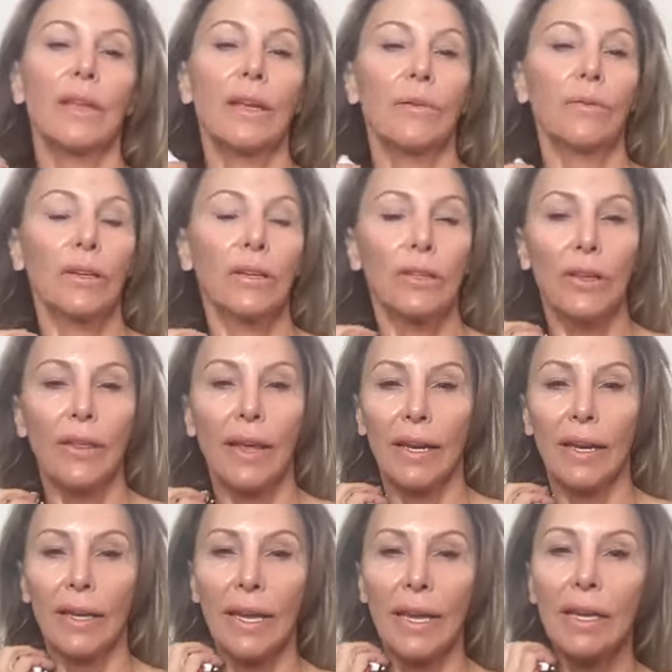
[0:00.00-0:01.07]
And we're going to do that
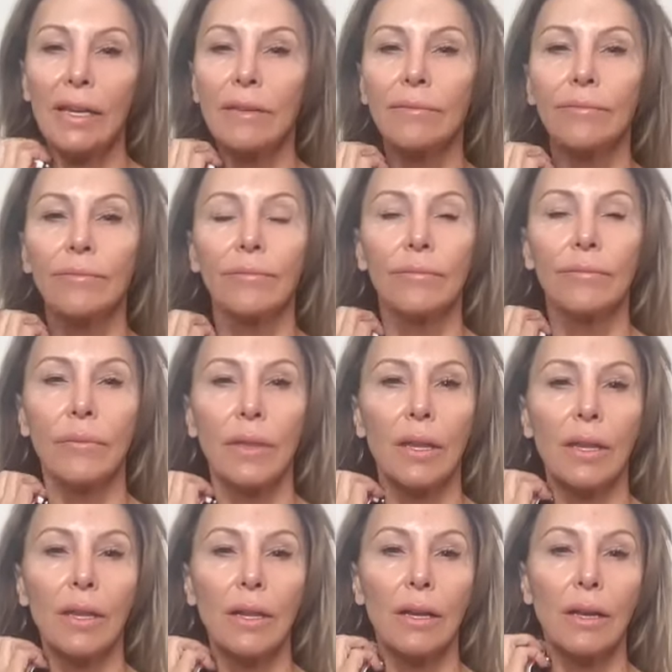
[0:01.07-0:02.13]
again.
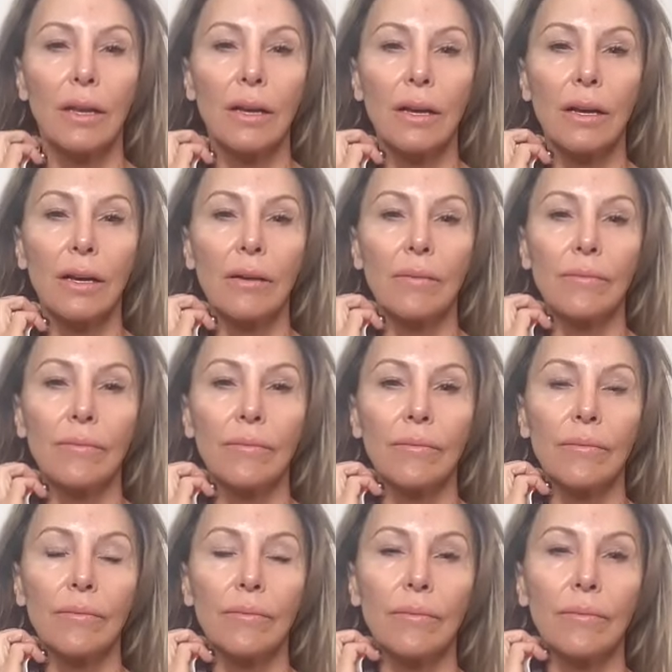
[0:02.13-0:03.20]
Up
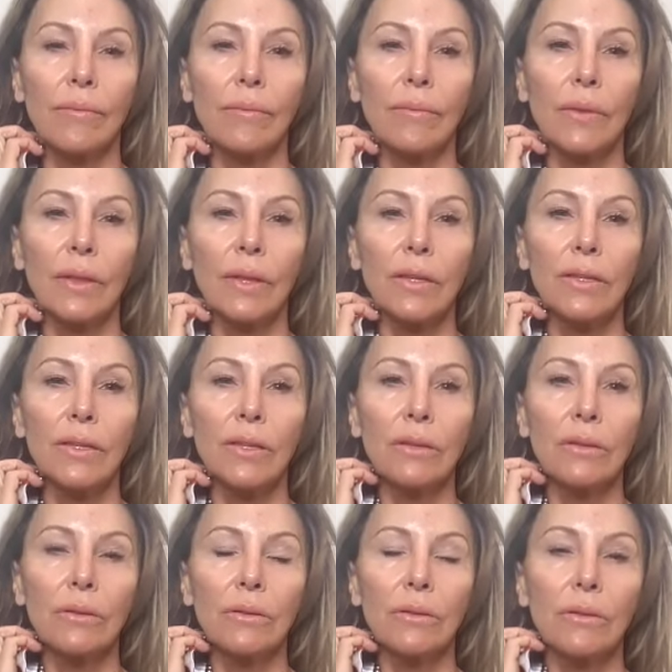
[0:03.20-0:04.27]

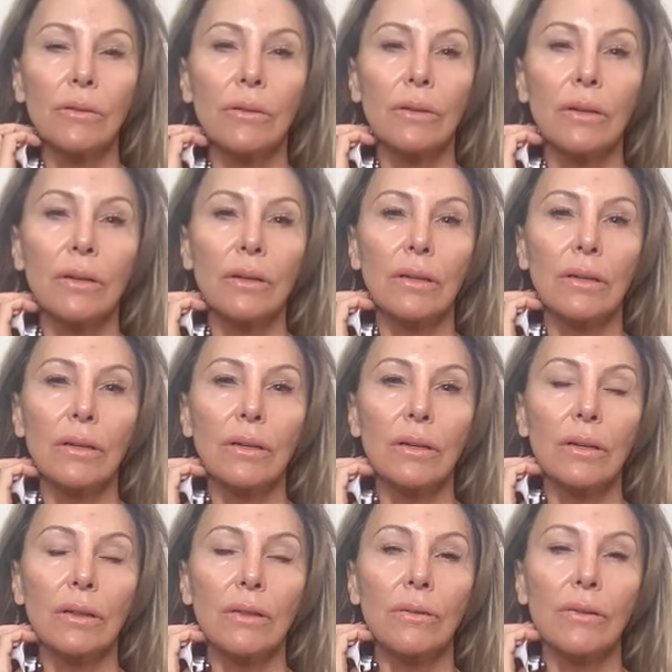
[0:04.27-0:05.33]
2,
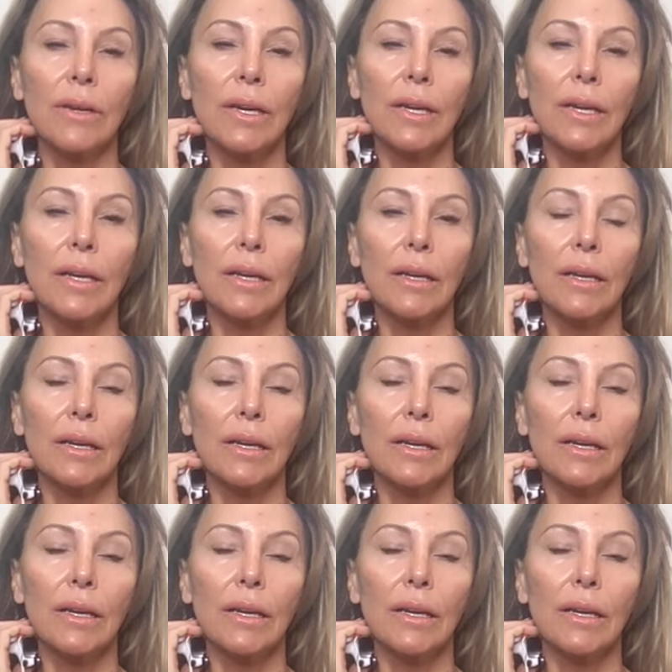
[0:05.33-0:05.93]
3,